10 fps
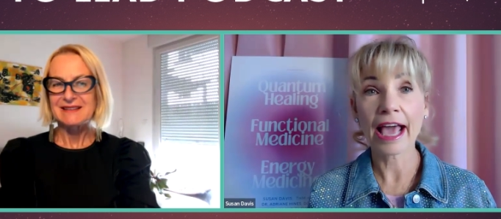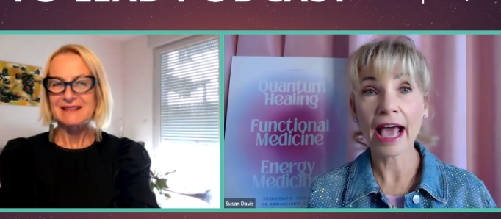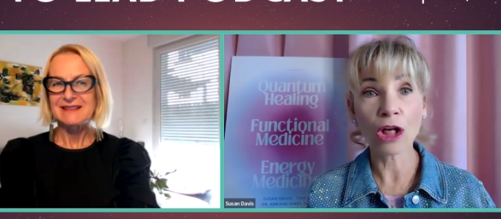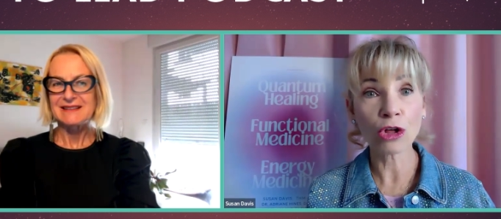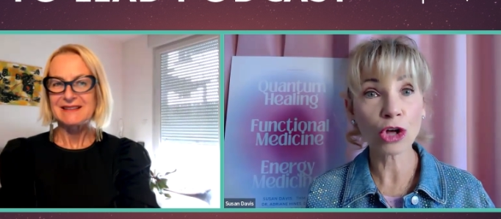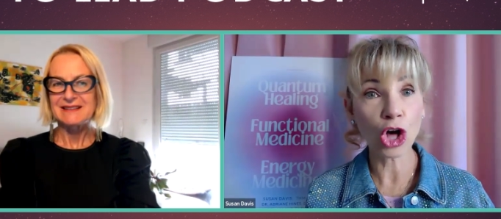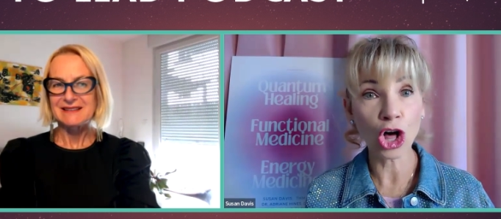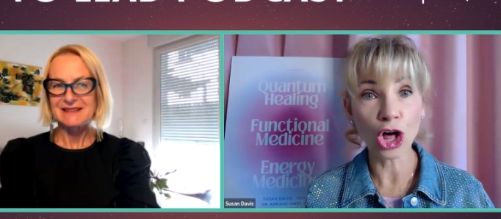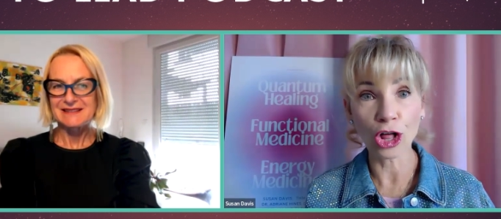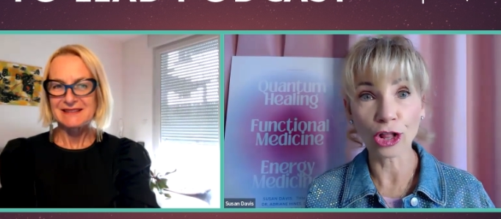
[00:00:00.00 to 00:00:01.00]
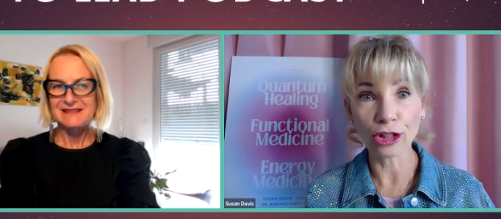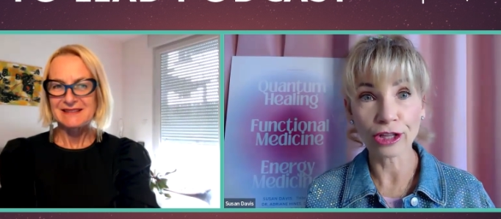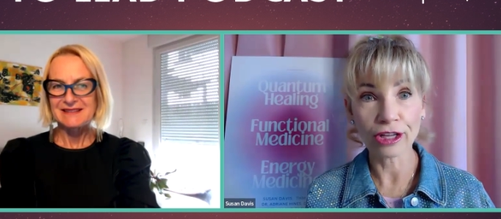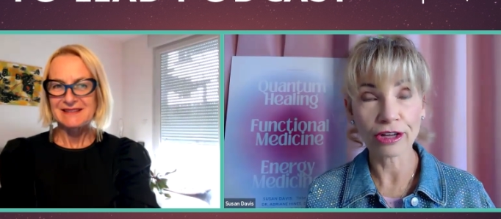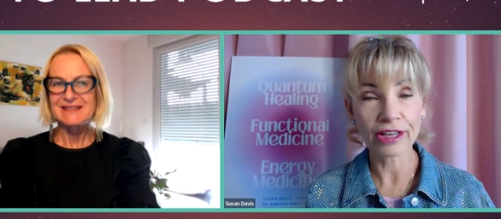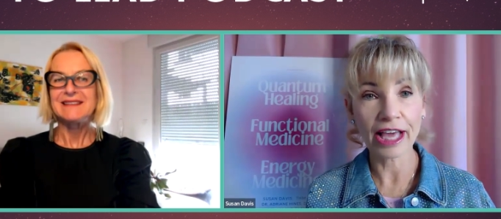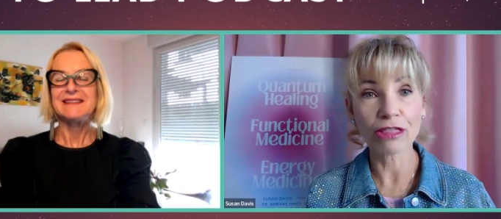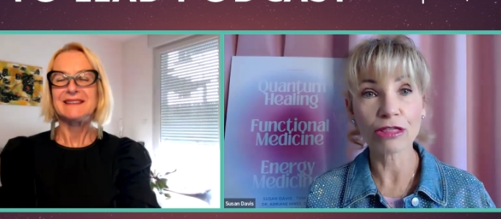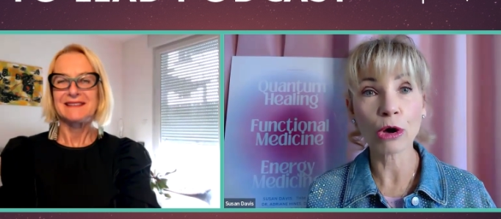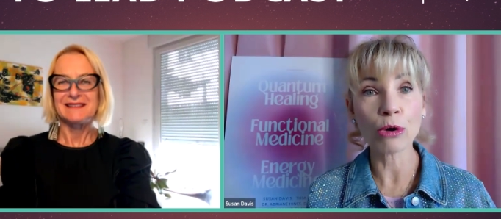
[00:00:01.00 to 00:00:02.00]
Speaker 1: alcohol,
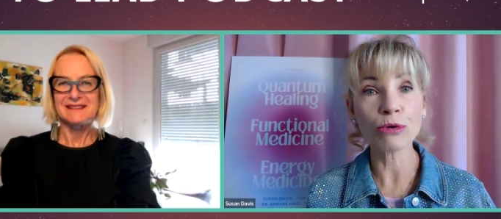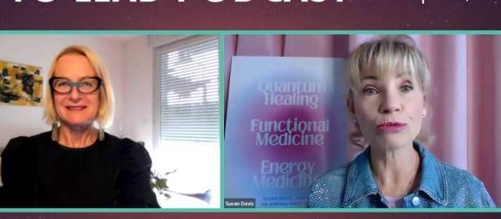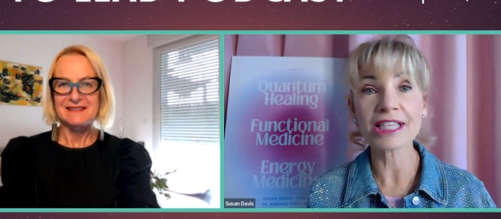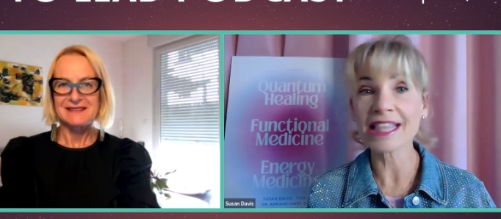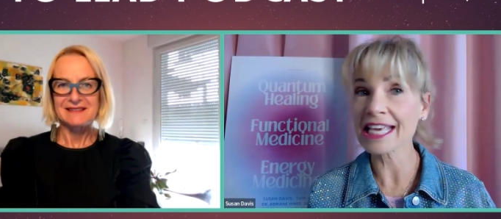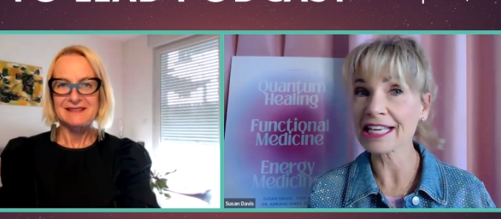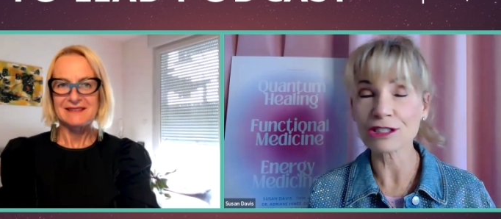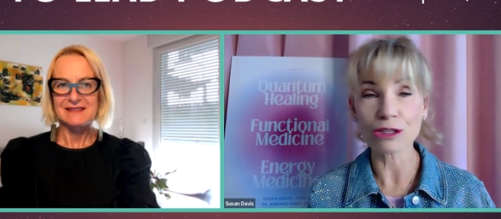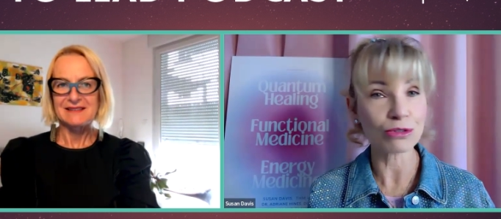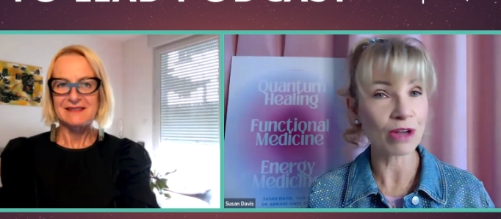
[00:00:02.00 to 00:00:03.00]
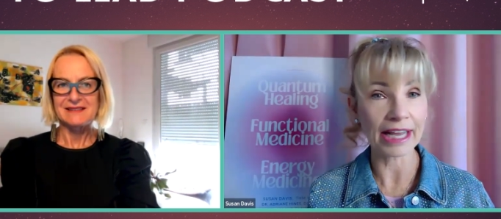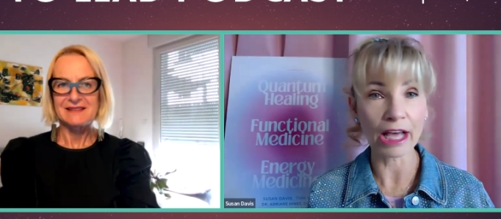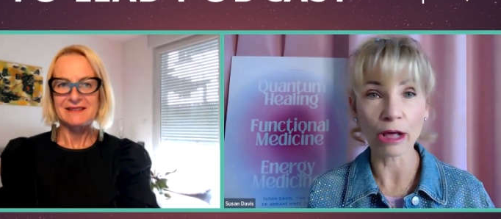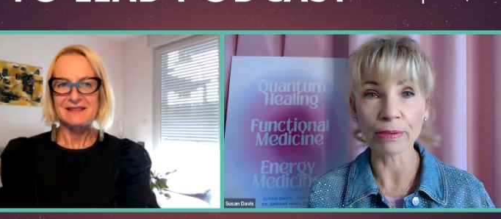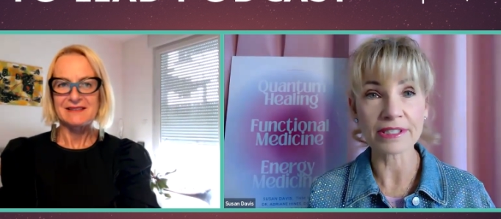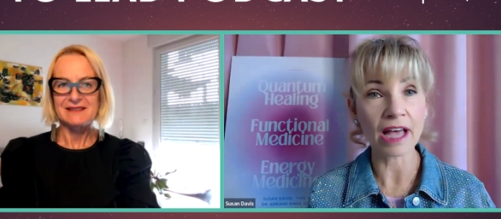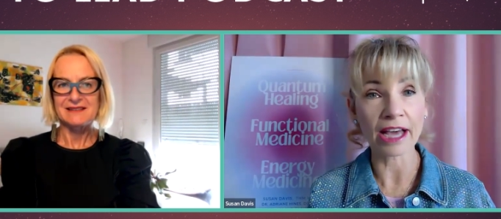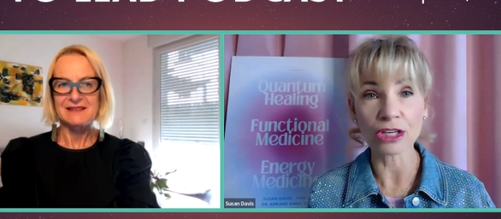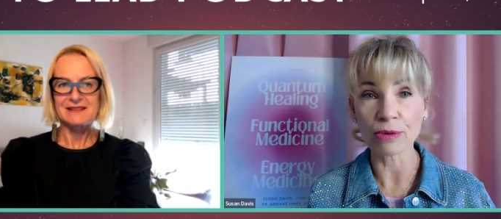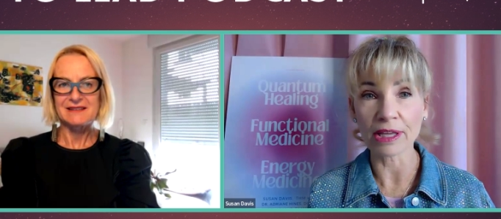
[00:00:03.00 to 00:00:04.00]
okay, those things do not help us
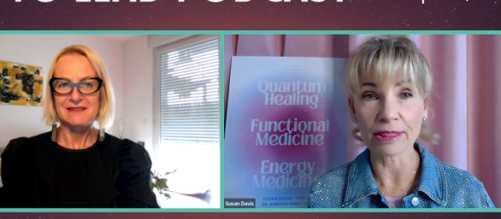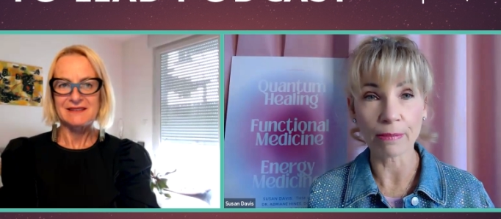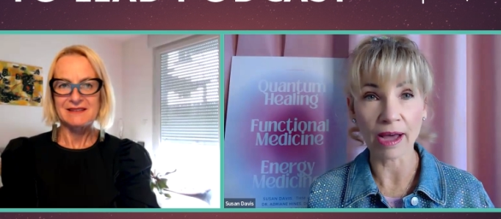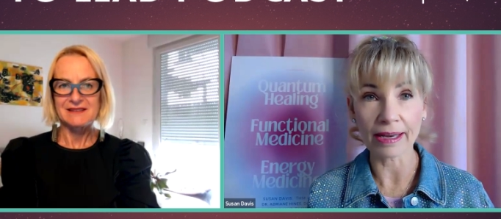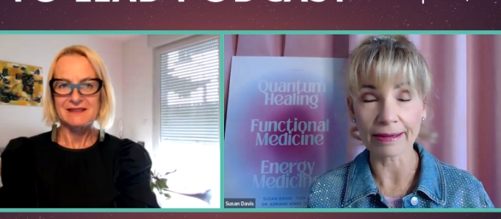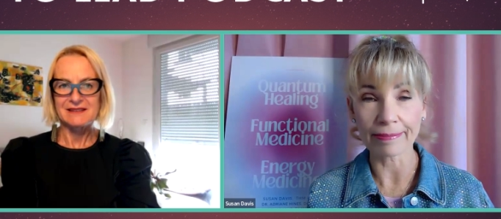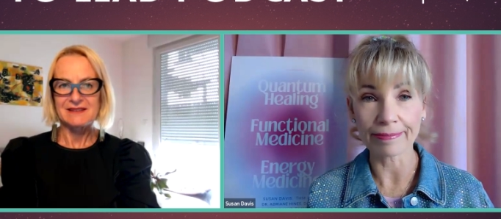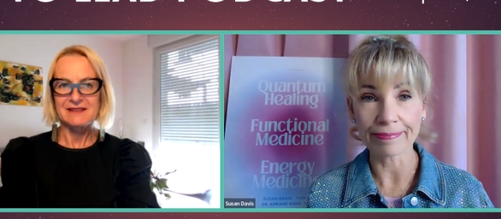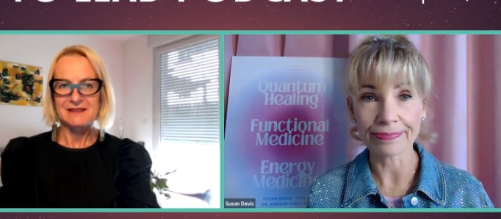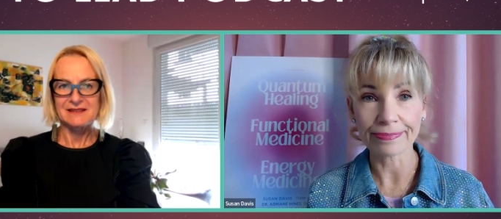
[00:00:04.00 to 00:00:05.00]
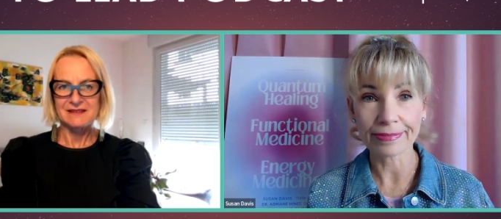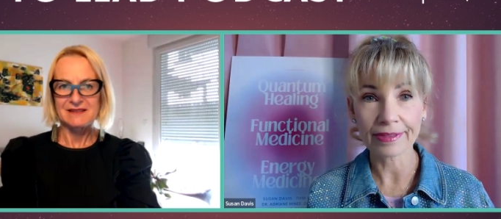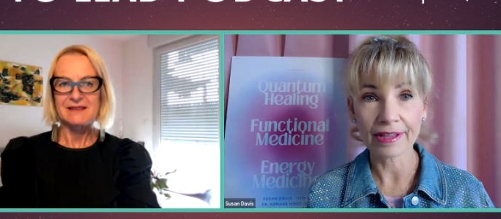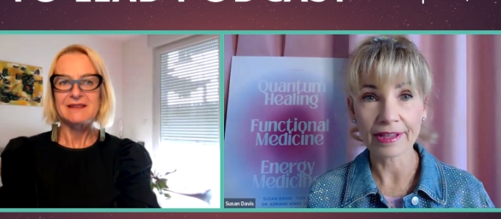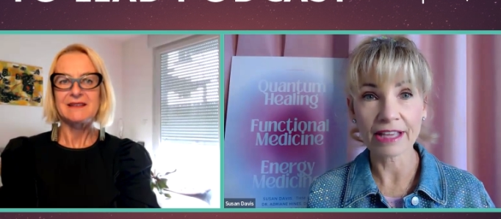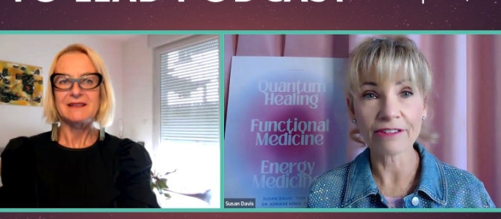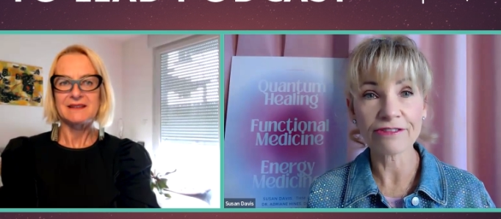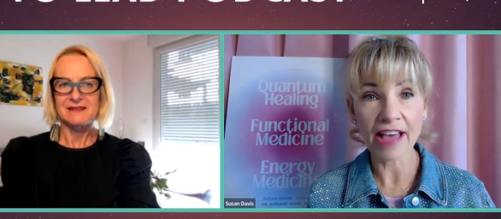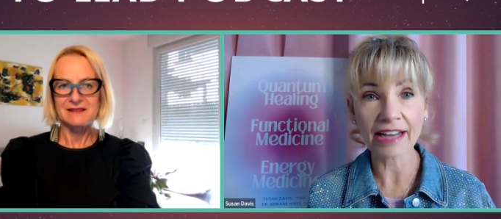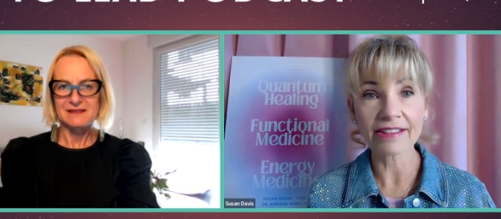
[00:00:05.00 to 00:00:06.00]
hydrate the body. In
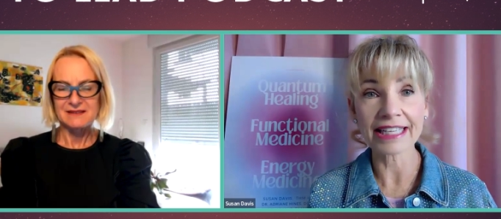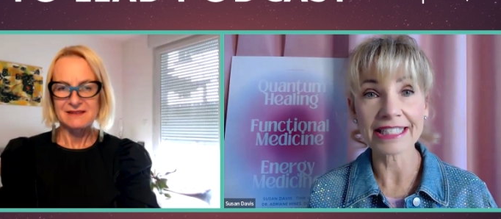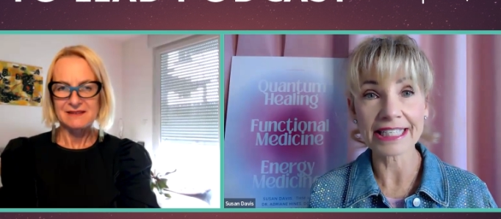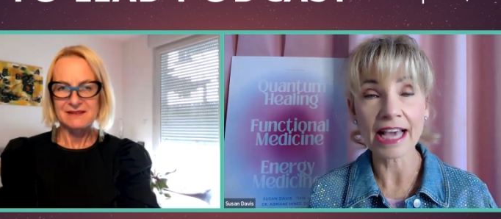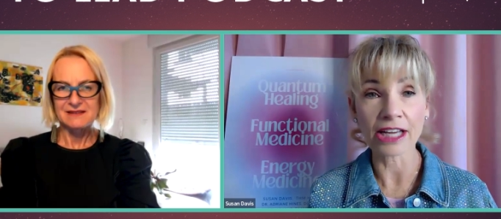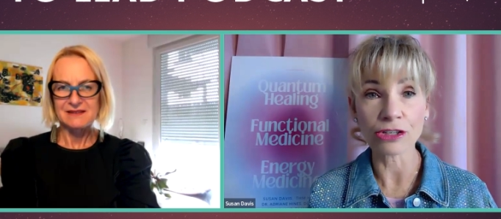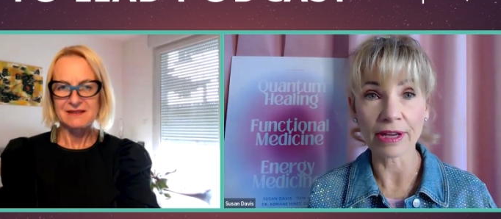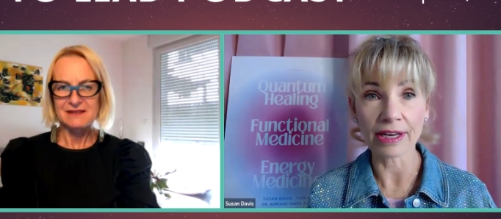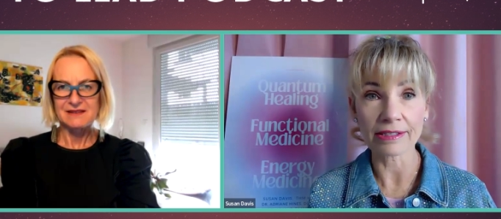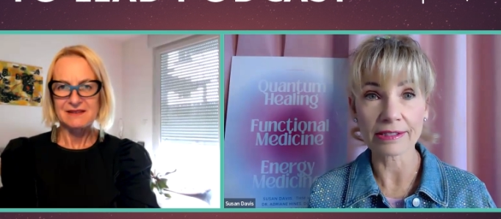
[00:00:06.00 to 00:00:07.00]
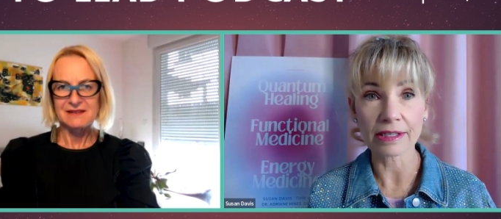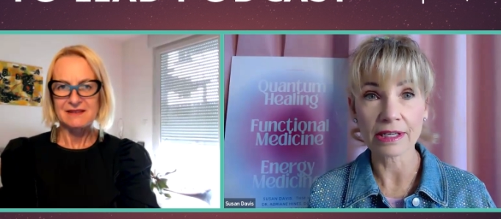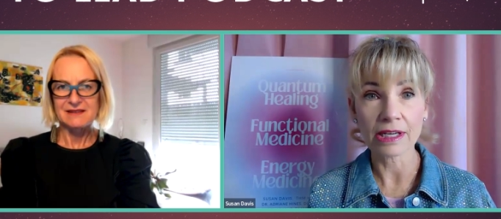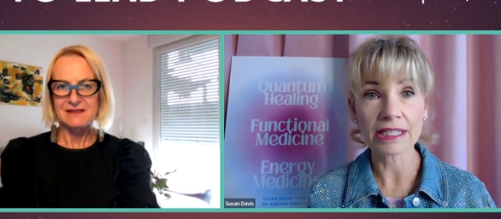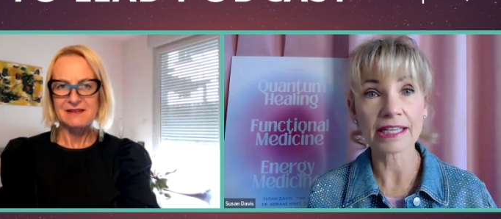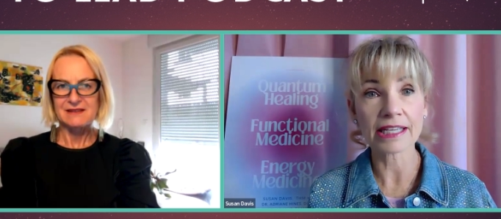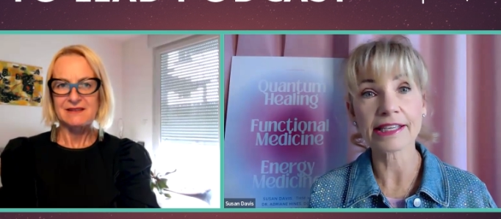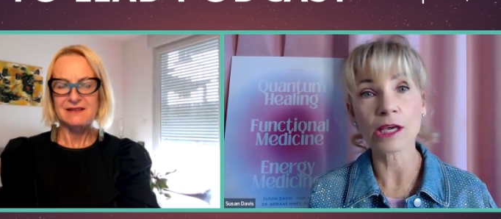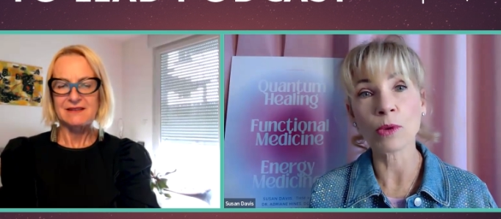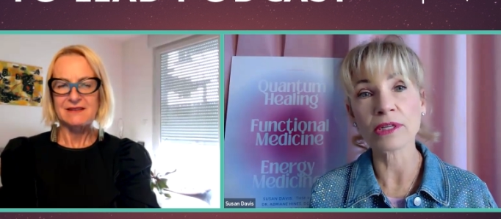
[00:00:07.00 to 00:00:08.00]
fact, they dehydrate us. It's like
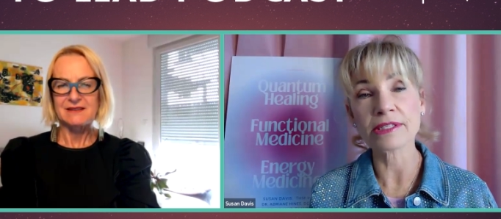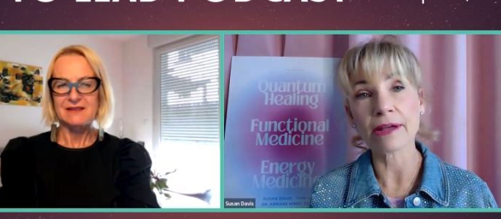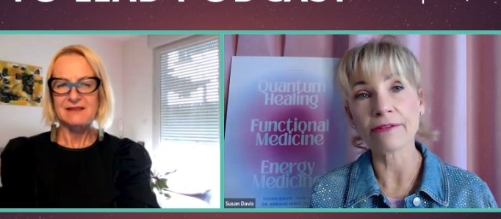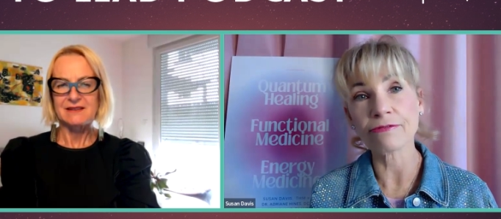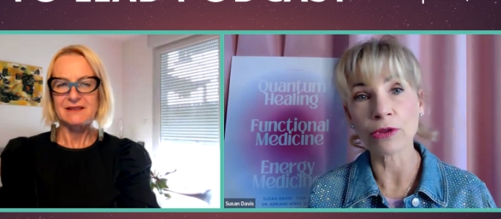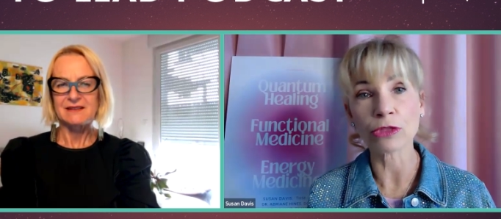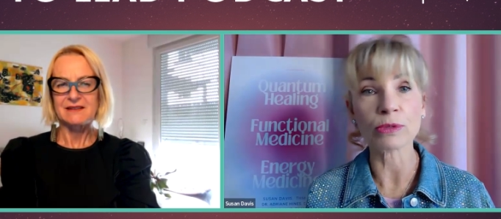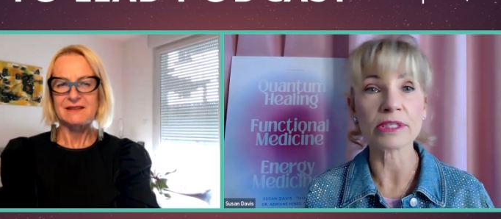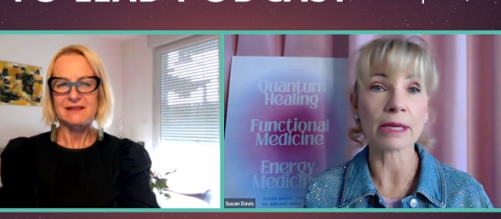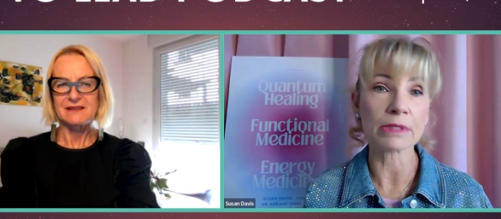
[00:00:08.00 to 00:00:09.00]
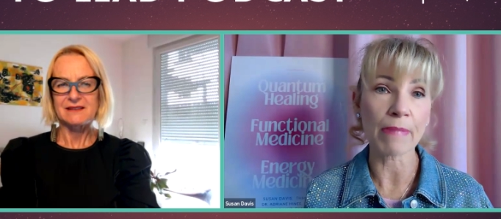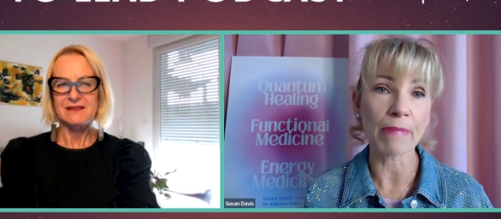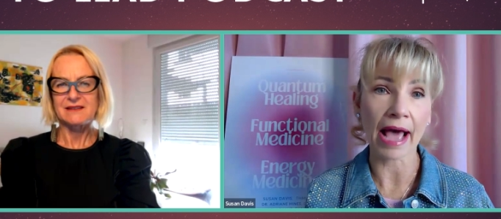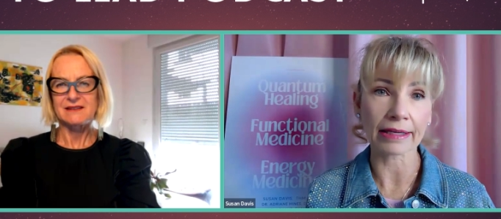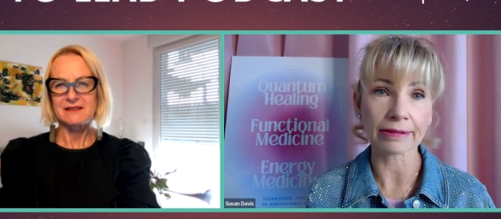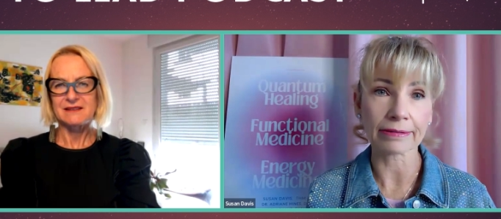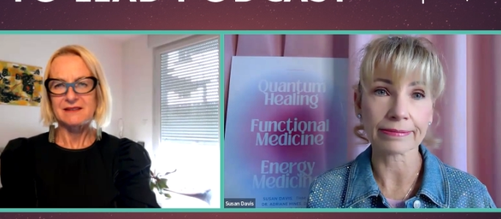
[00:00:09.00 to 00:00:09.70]
taking 1 step forward, 3 steps back.